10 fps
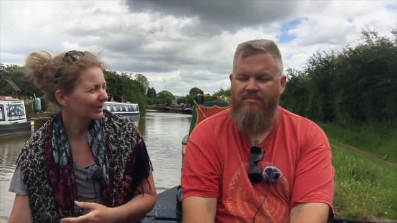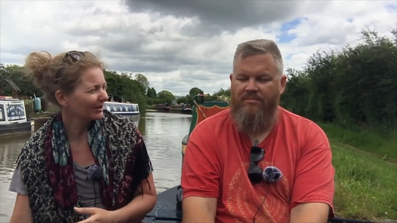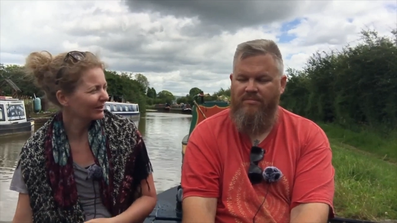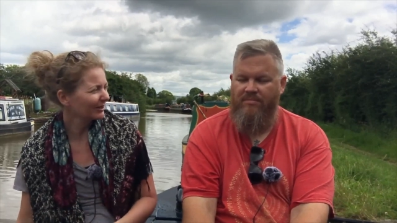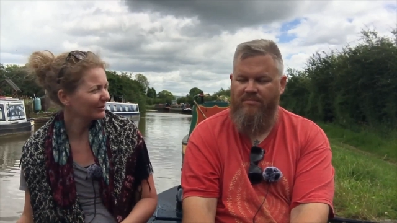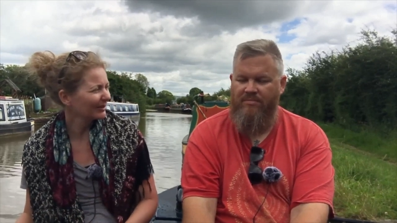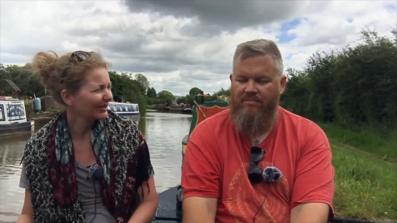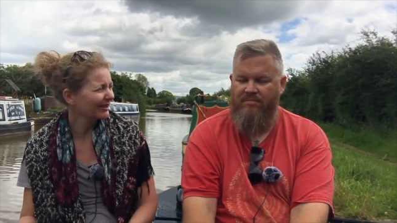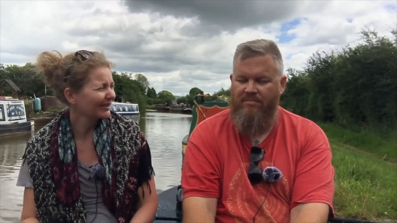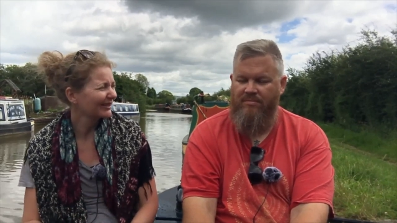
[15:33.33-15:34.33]
Speaker 1: the tunnel with
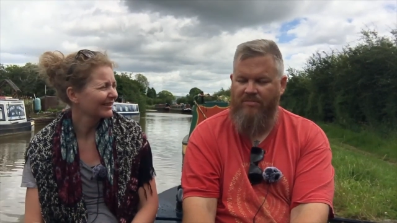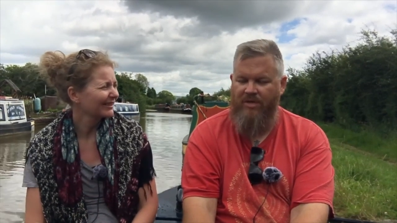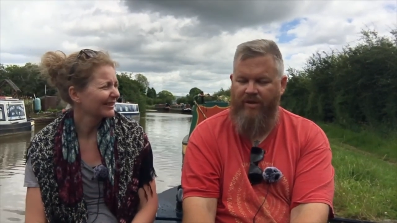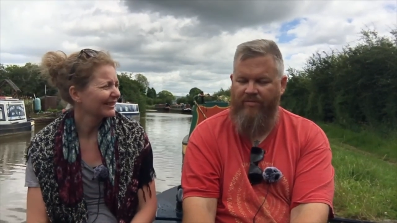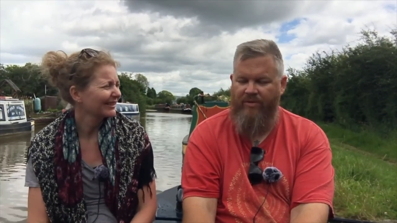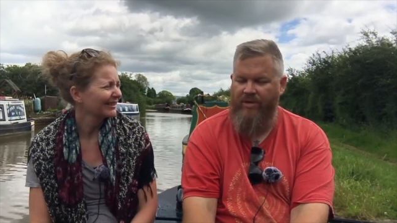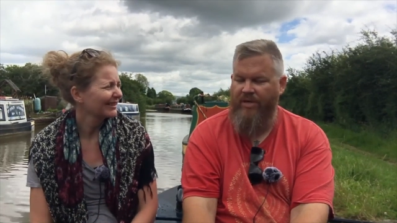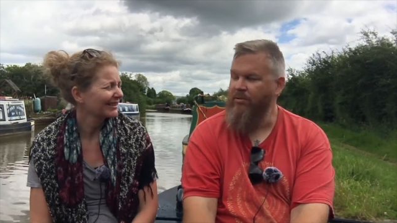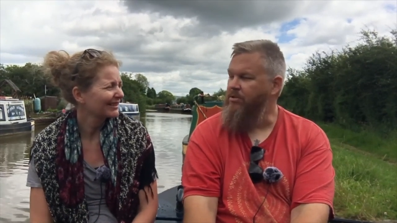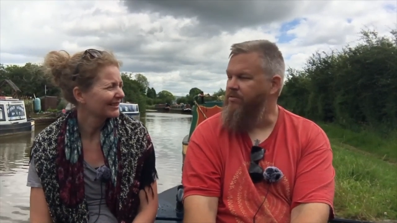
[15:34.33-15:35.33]
you?
Speaker 2: I have no
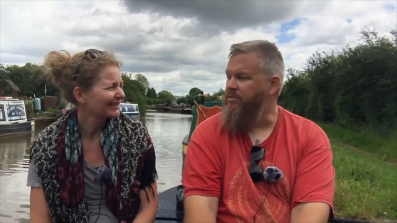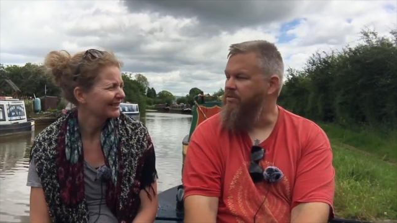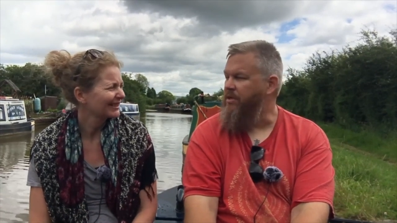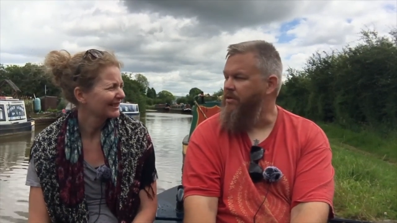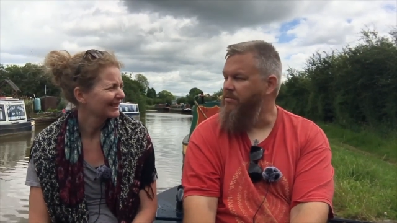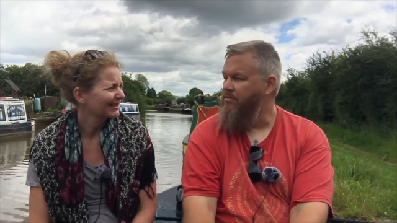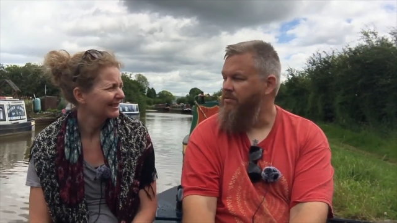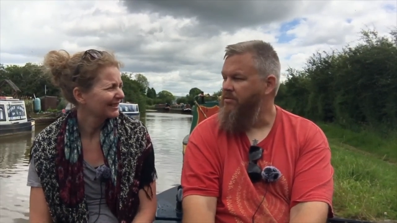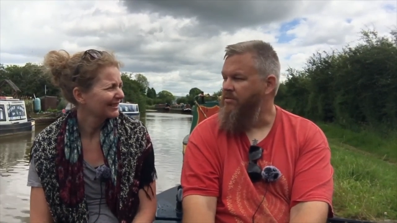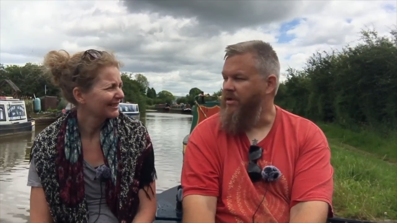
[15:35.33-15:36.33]
idea what you've decided.
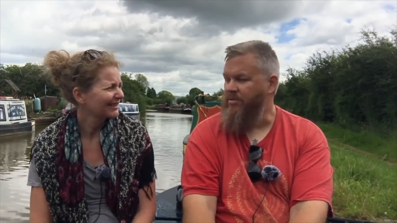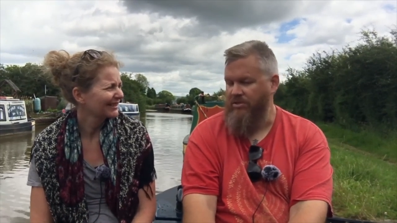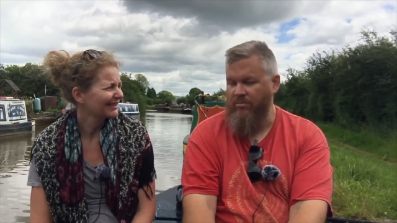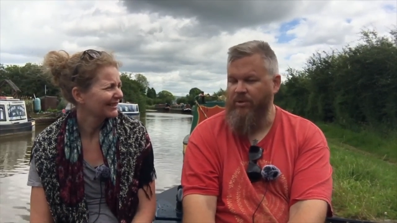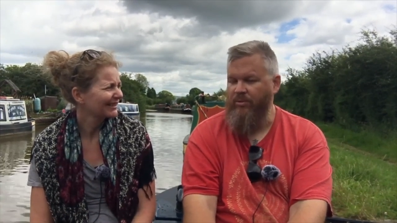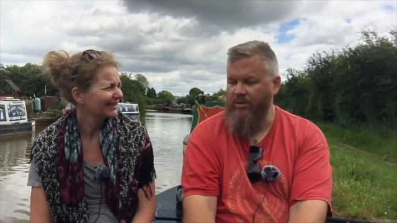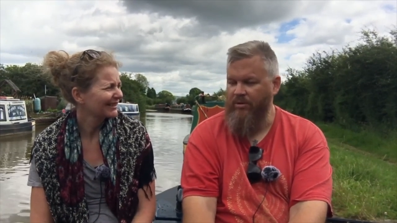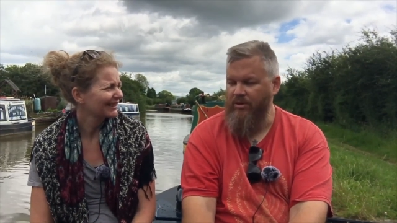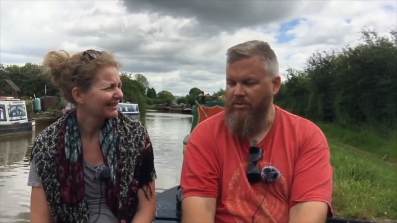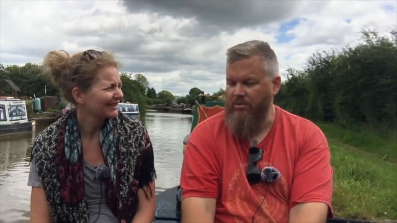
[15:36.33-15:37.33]
I'm assuming we're
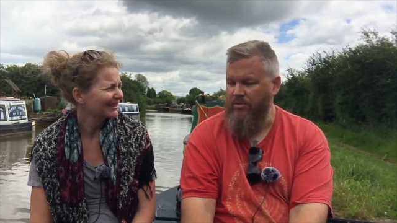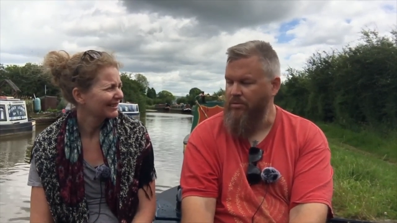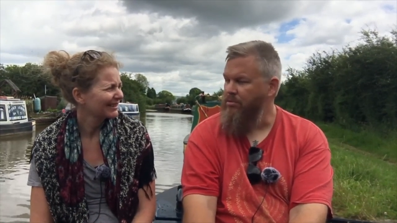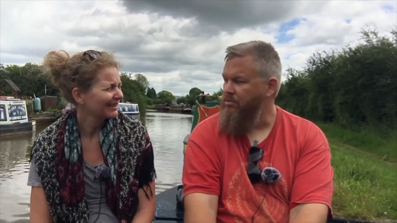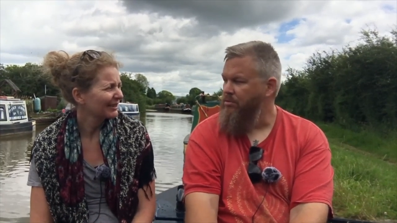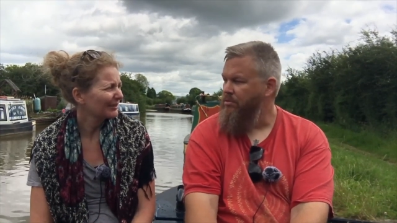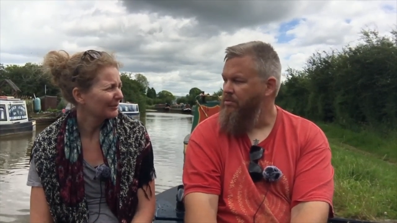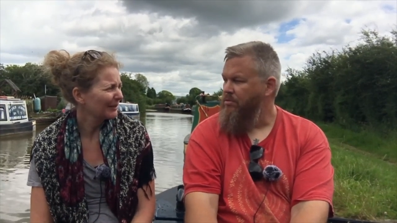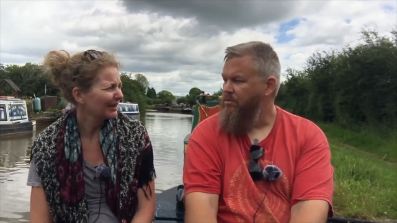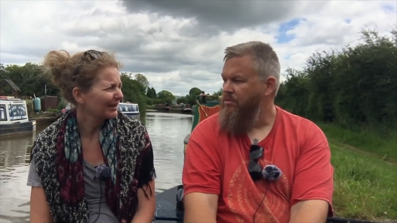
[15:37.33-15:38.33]
going through.
Speaker 1: No,
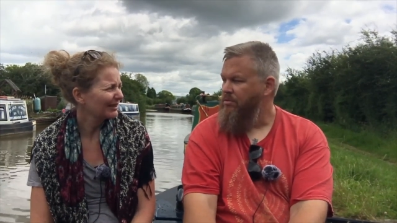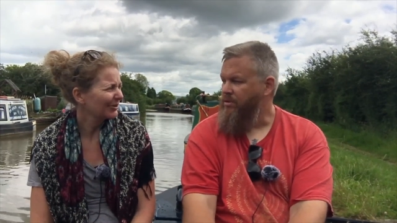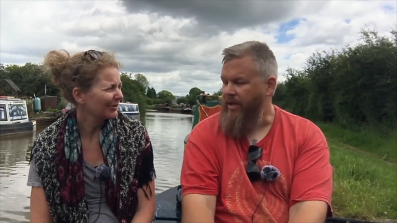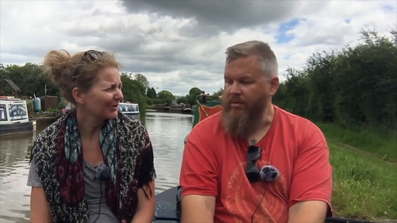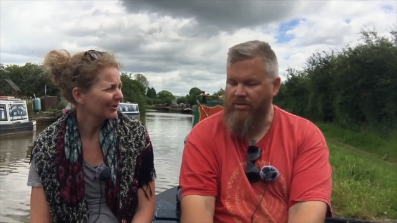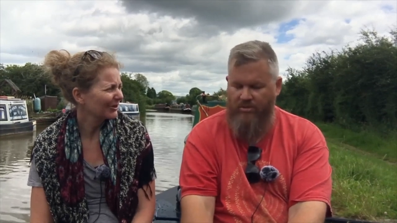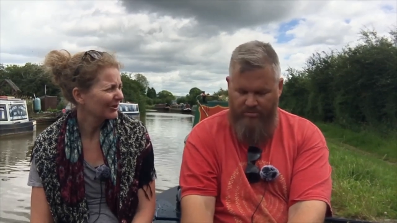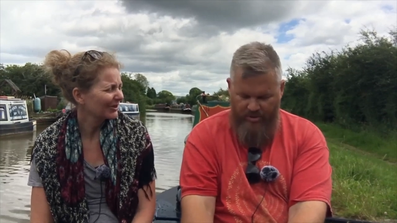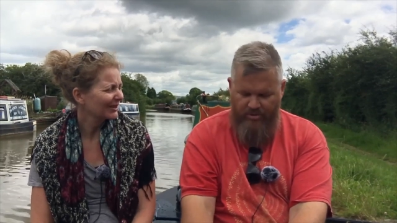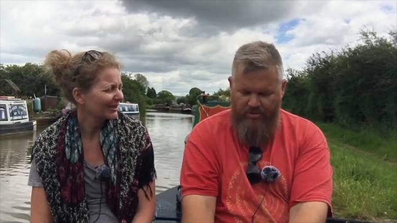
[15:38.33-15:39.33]
me
Speaker 2: and George. Yeah, I'm
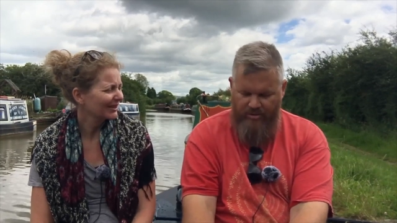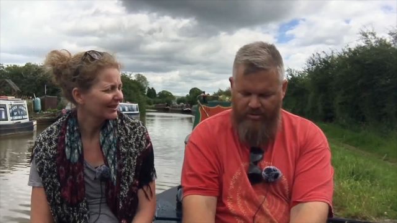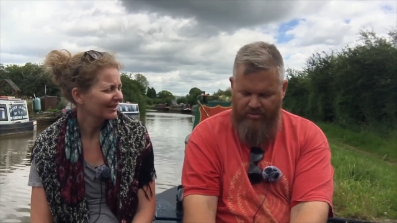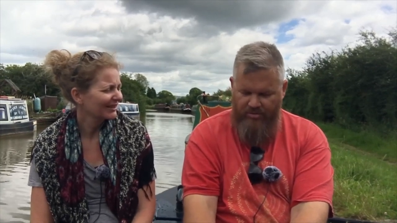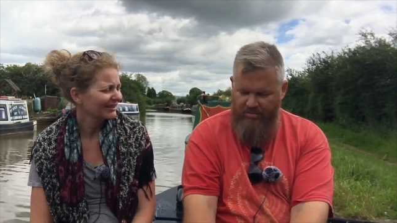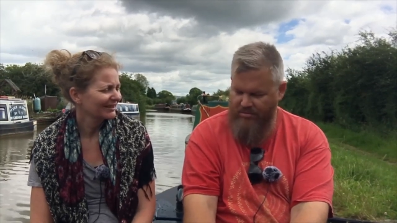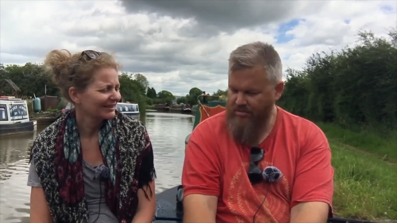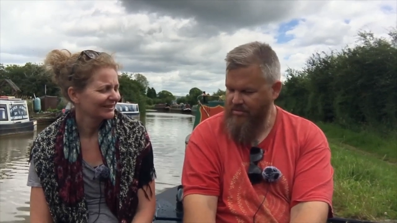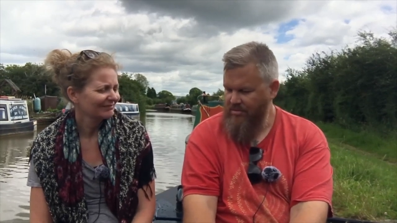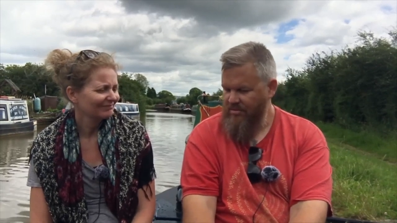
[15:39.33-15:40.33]
assuming you're going through.
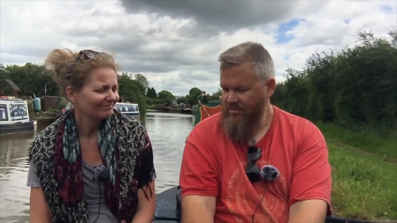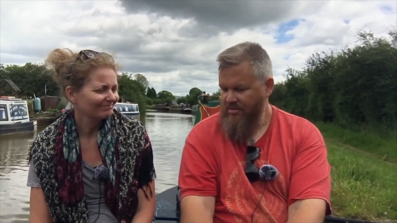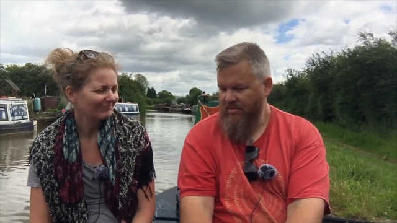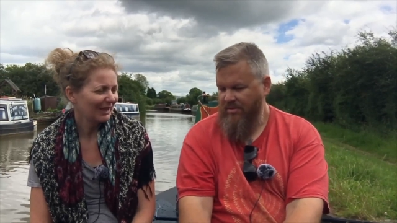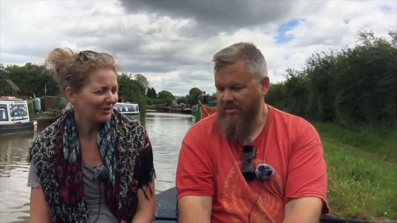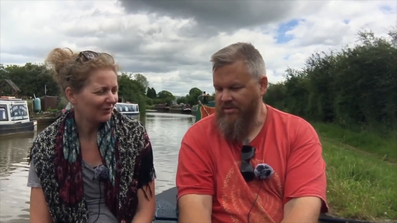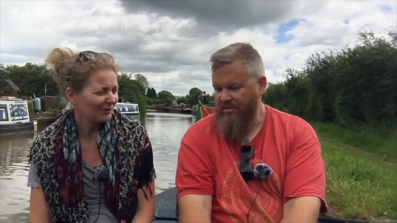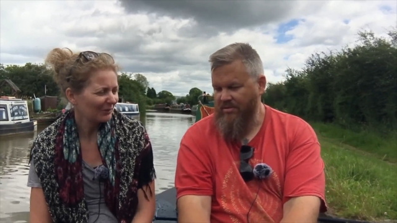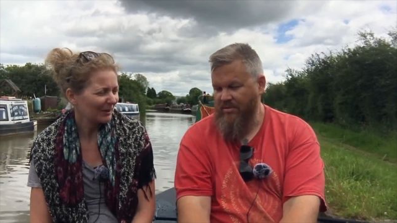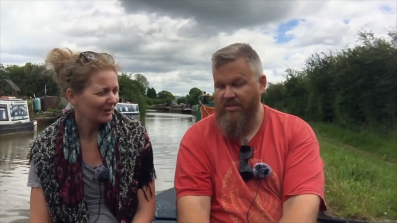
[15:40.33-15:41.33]
Speaker 1: How do you
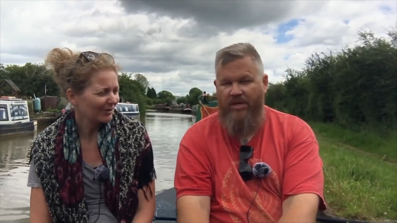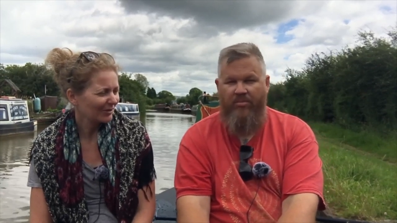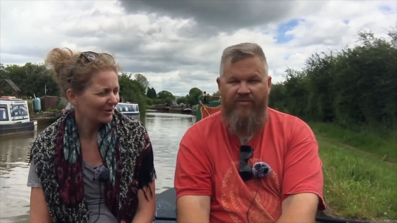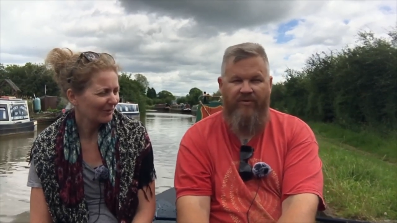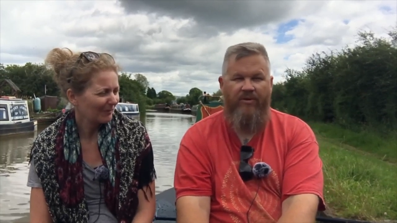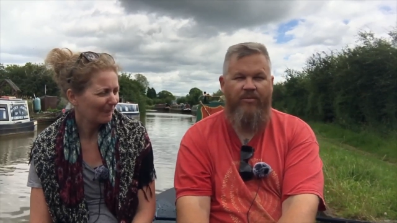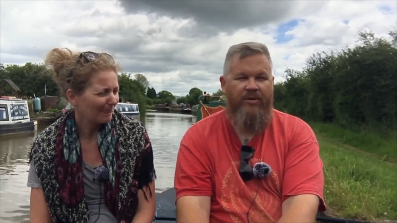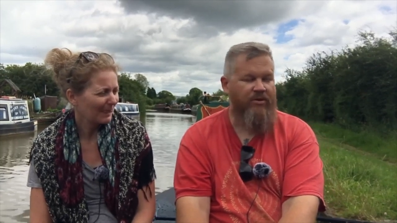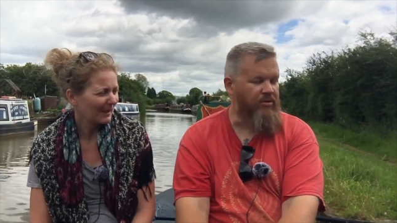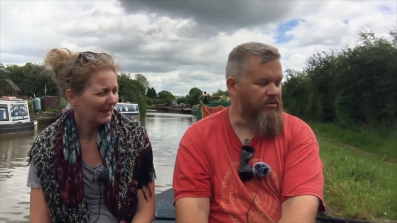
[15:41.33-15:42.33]
feel about it, George? Because I prefer it
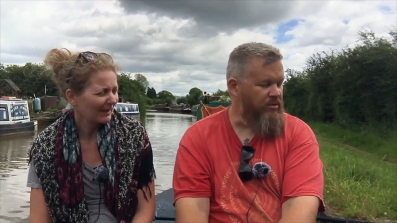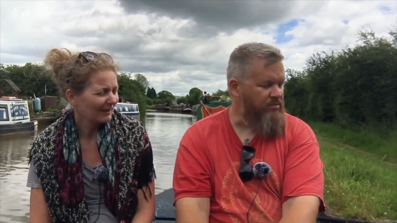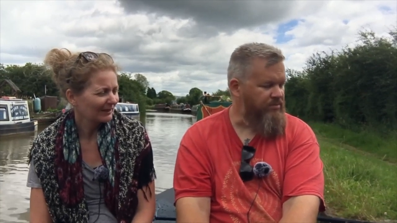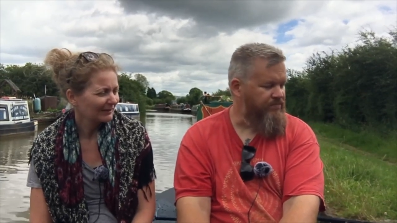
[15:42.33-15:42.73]
when you go through.